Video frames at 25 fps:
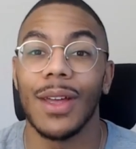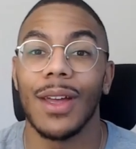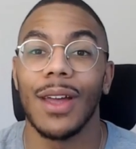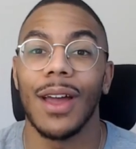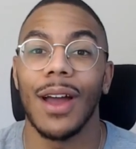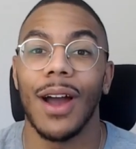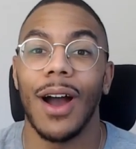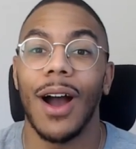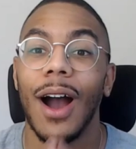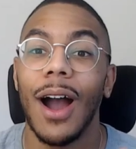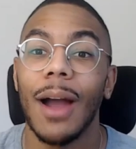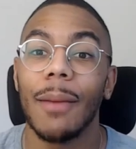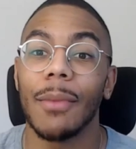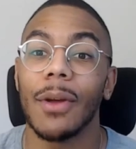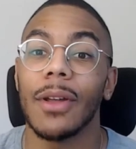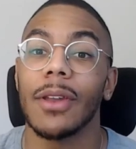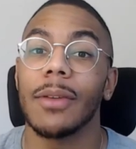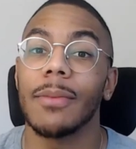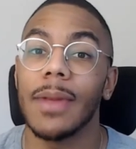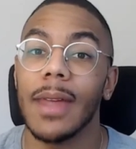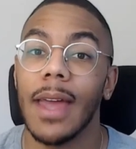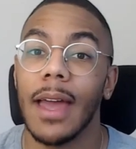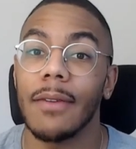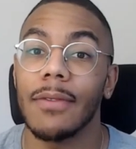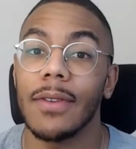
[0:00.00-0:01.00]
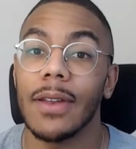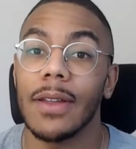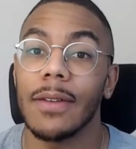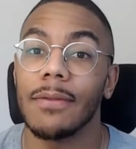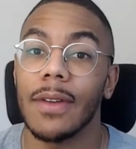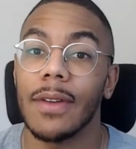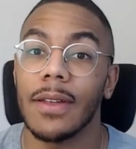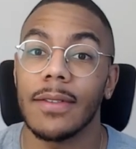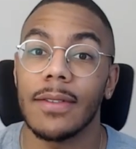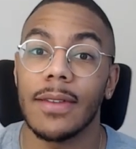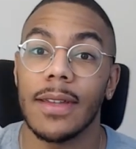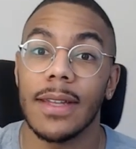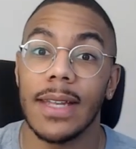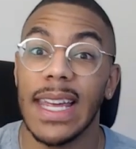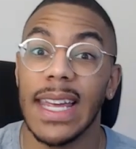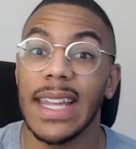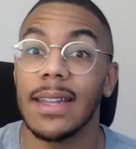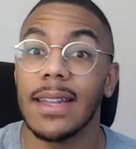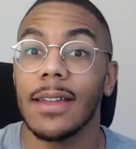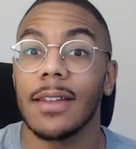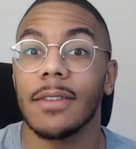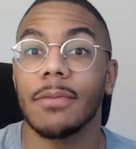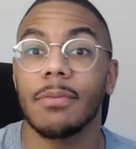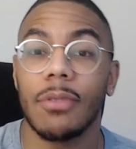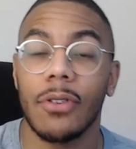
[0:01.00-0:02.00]
I'm going to be heavily invested in
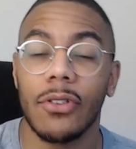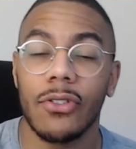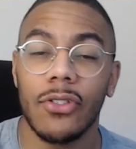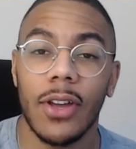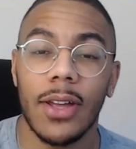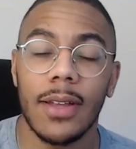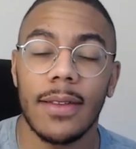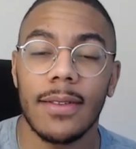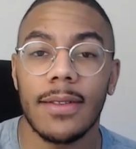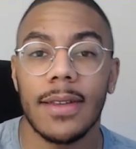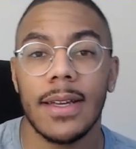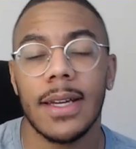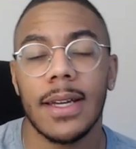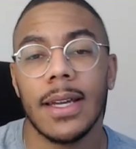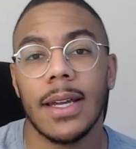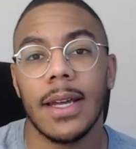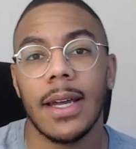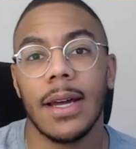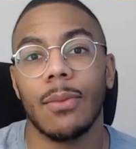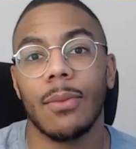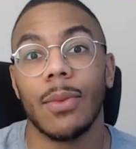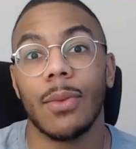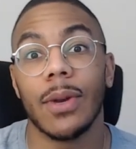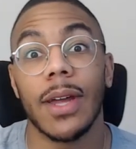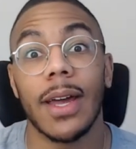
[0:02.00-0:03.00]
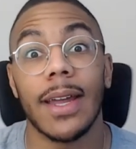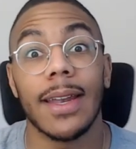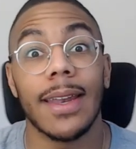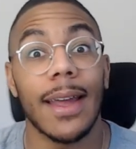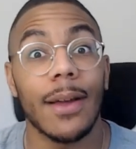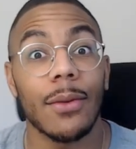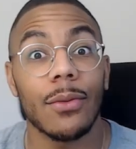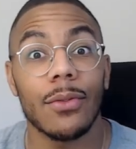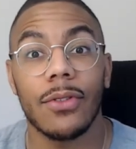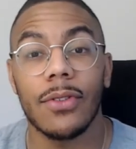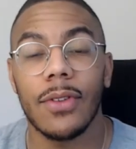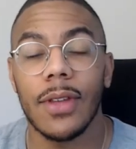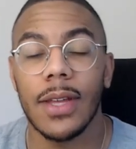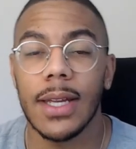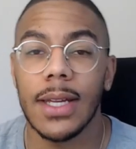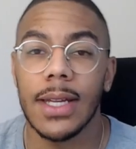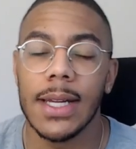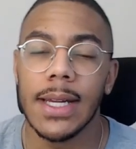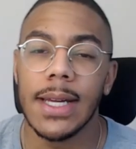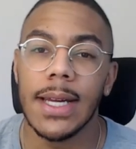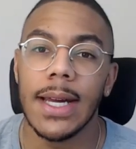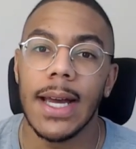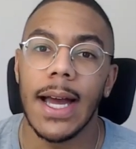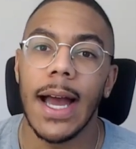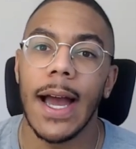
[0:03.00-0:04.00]
this project when I announce it.
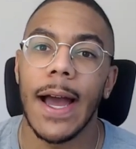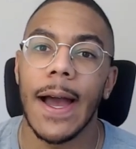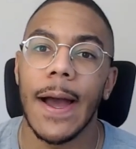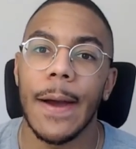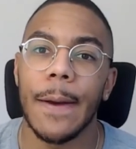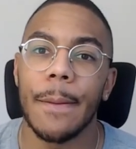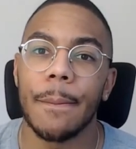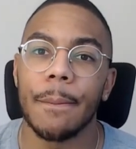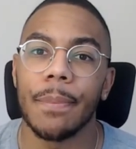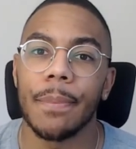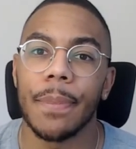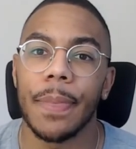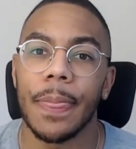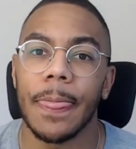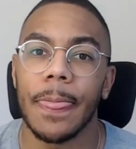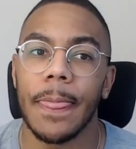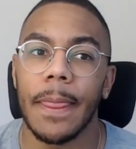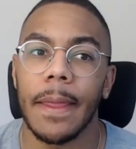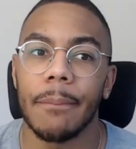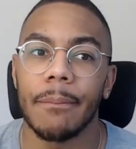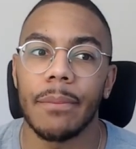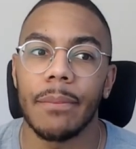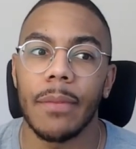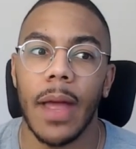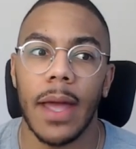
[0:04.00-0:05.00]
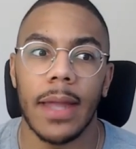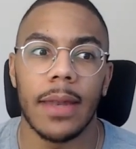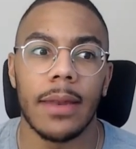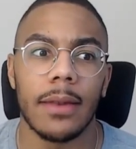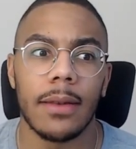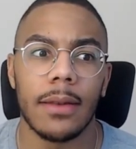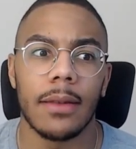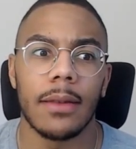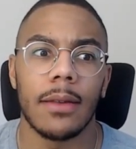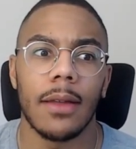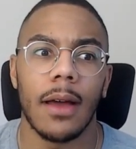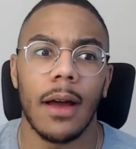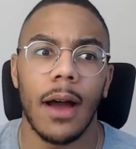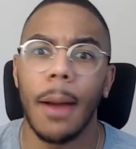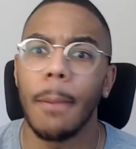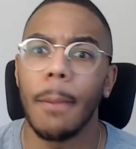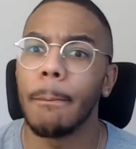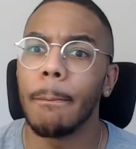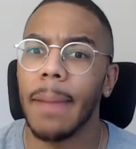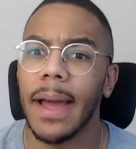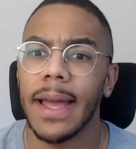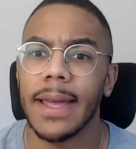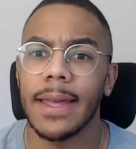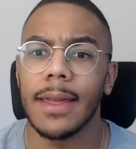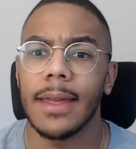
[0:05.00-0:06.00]
Um, and I'm
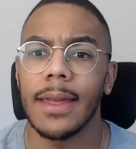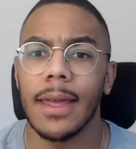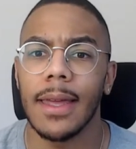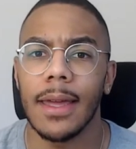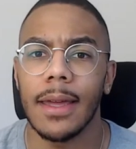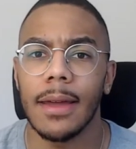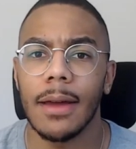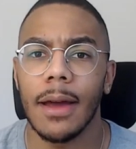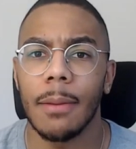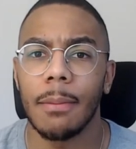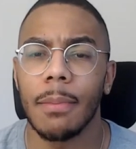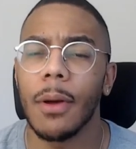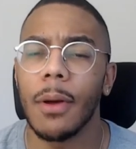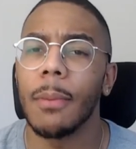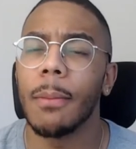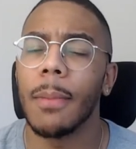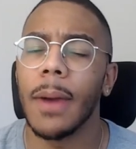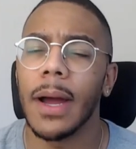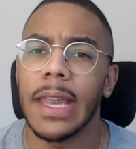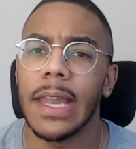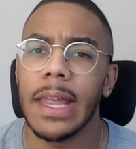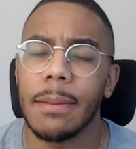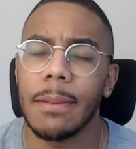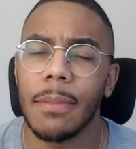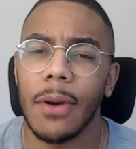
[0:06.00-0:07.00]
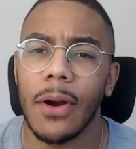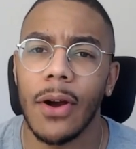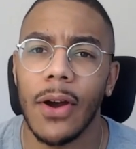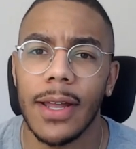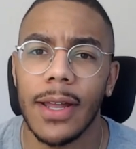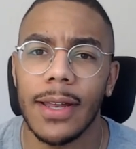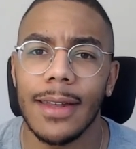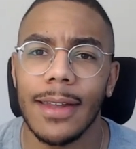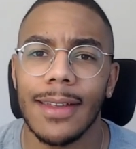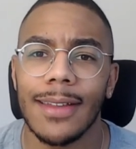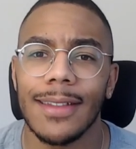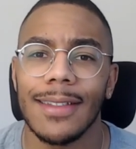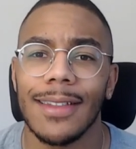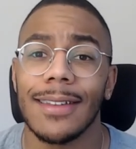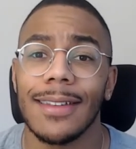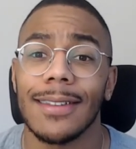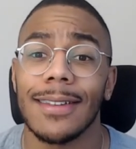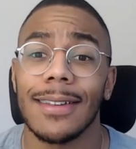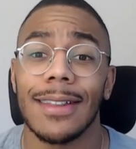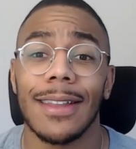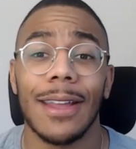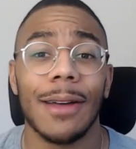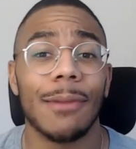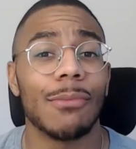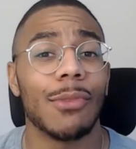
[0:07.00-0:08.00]
backing it, I'm putting my name behind it. There's a
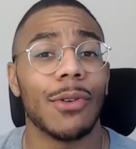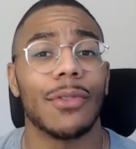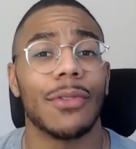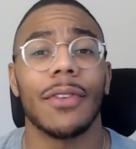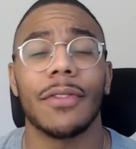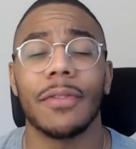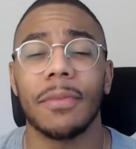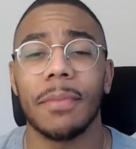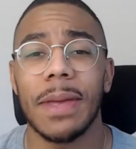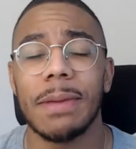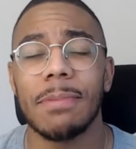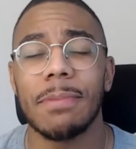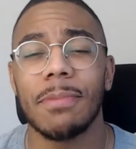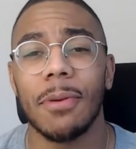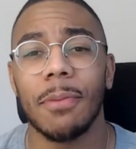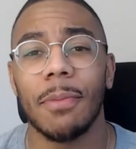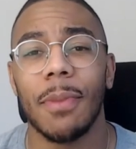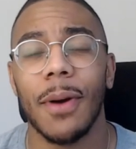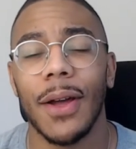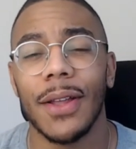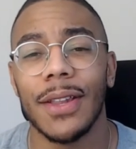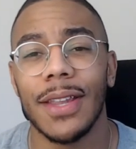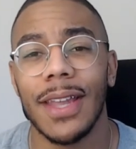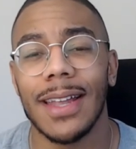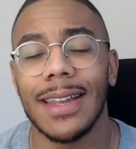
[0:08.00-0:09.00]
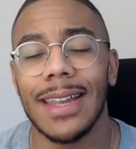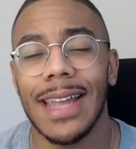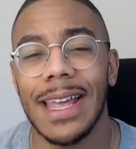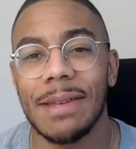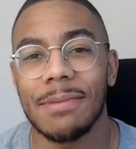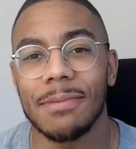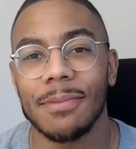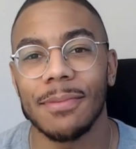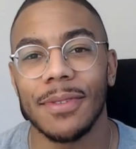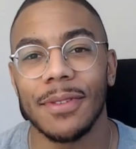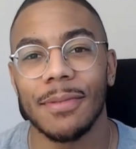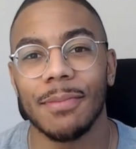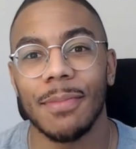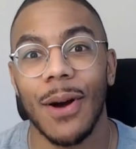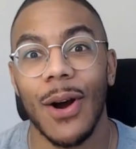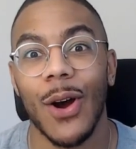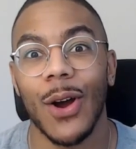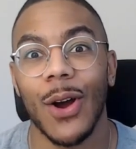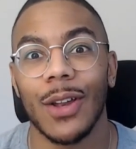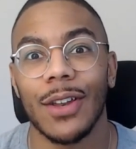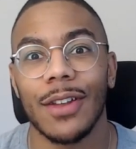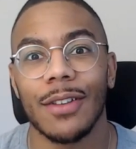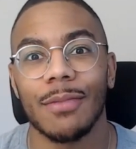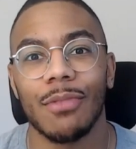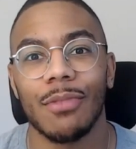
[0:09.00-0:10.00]
number of other people putting their names
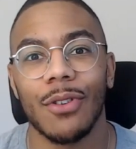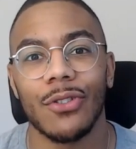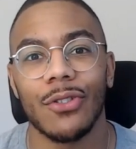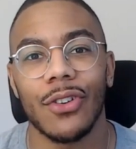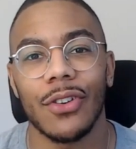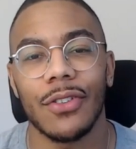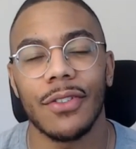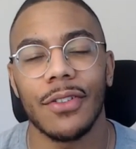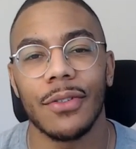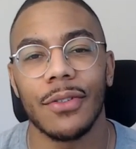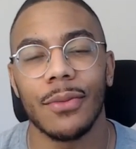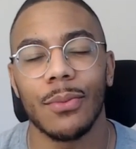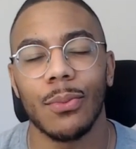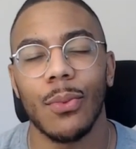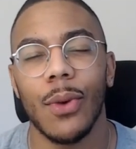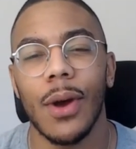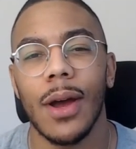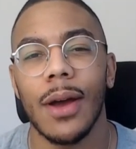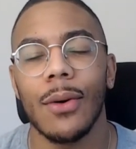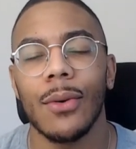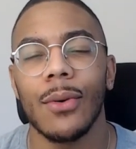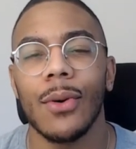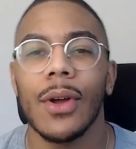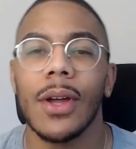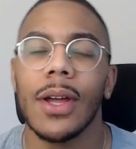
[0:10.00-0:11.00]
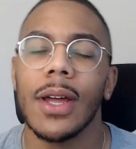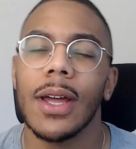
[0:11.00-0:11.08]
behind this project as well.